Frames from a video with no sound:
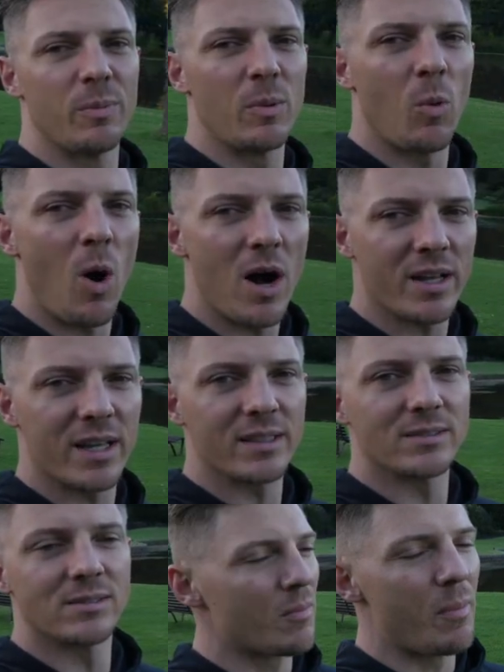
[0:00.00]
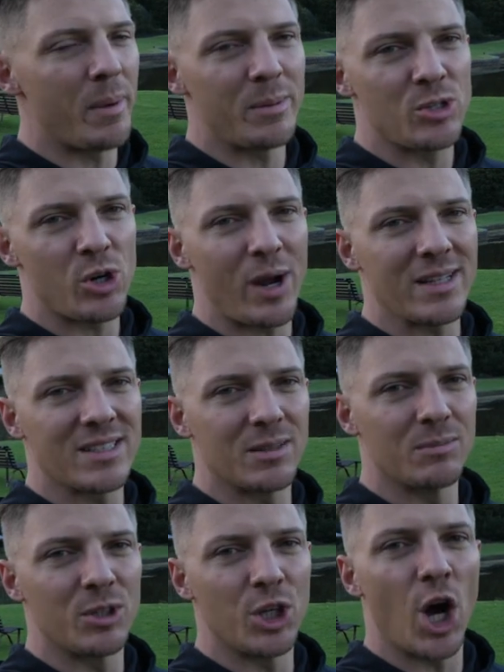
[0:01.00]
We've been walking, maybe try
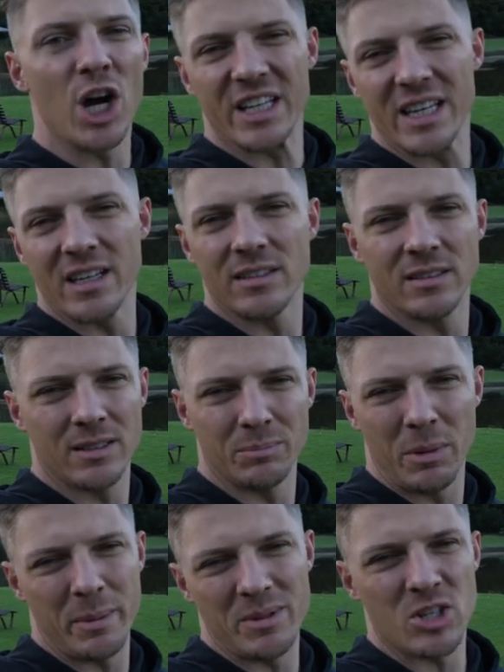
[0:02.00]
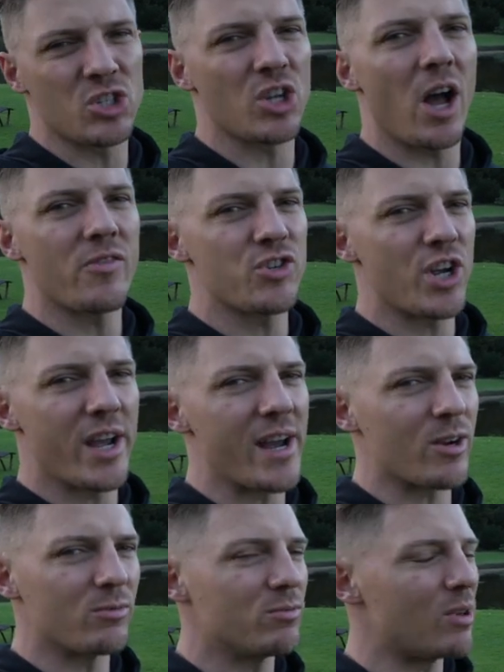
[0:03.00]
some jogging. Maybe it's a soft J,
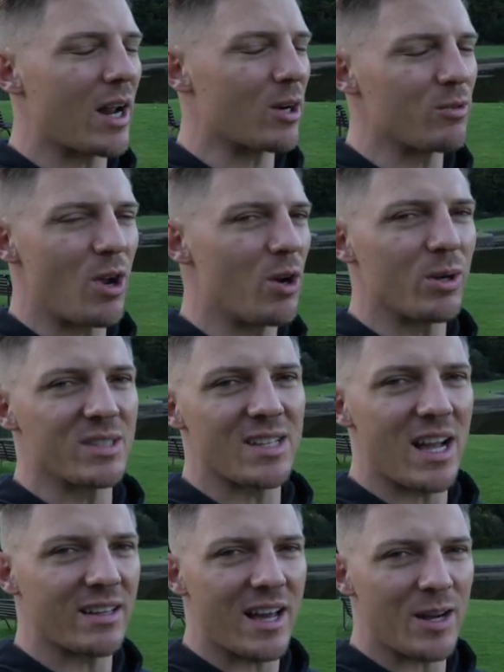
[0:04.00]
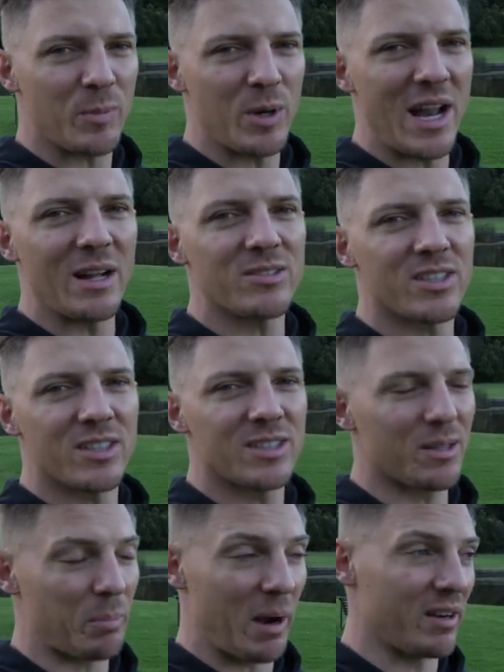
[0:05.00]
I don't know exactly how to pronounce it.
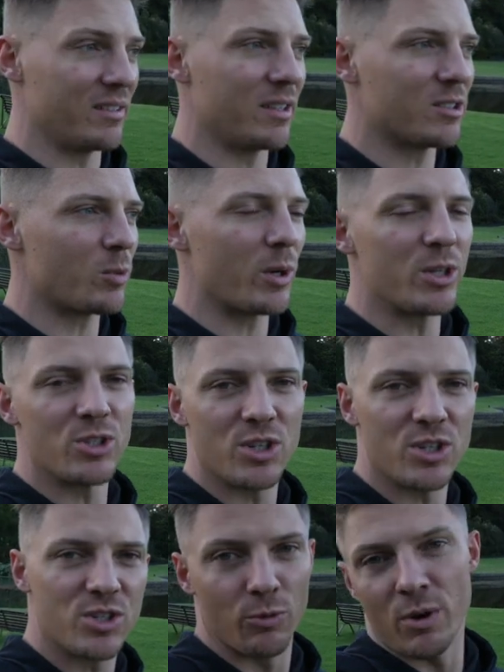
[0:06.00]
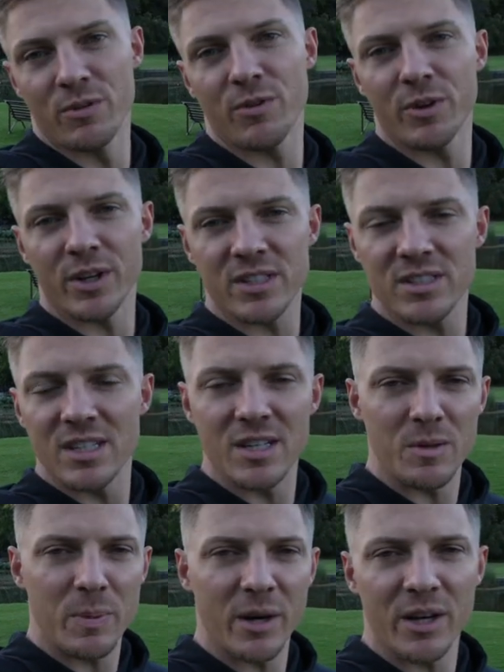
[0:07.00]
Apparently it's where you just run for an
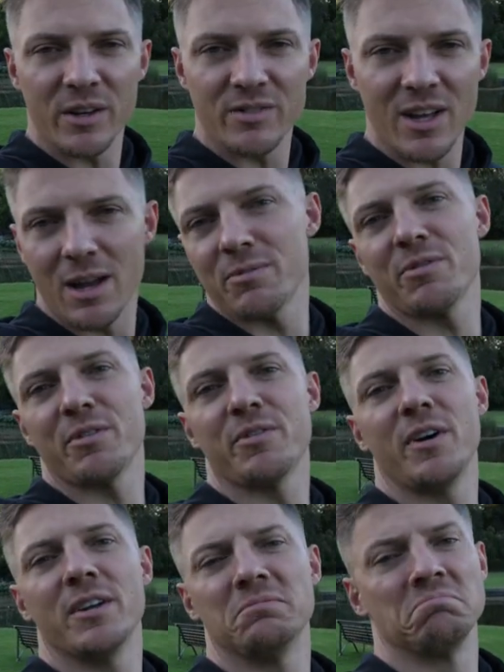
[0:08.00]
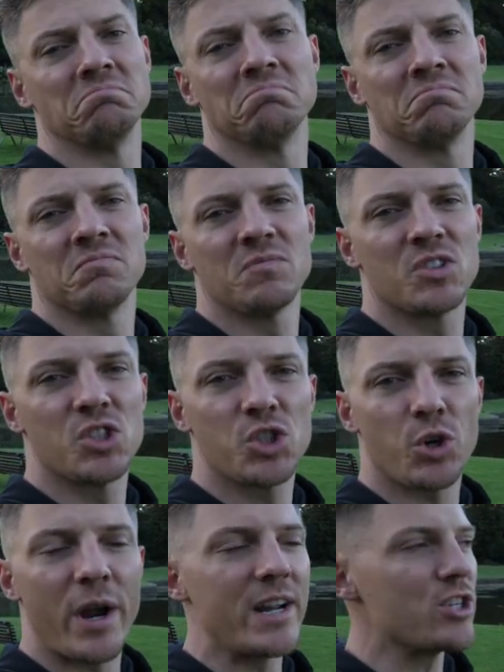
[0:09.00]
extended period of time for fun.
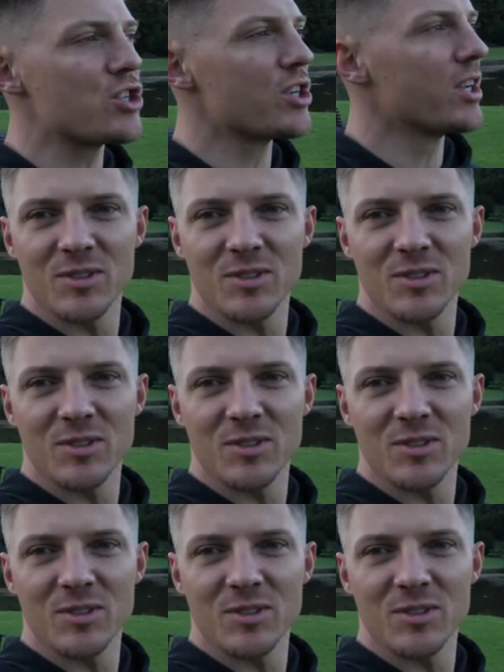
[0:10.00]
Strange.